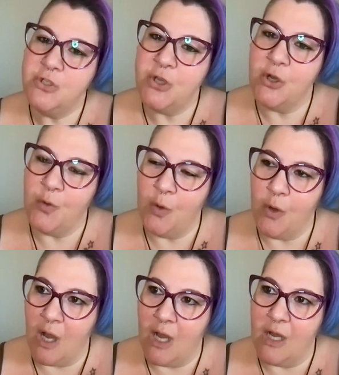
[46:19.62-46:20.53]

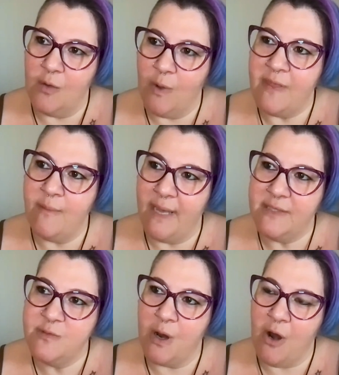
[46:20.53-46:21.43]
So when the
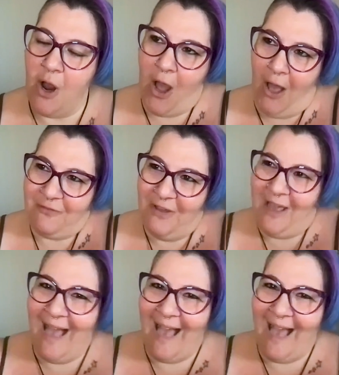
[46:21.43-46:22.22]
meds wear off,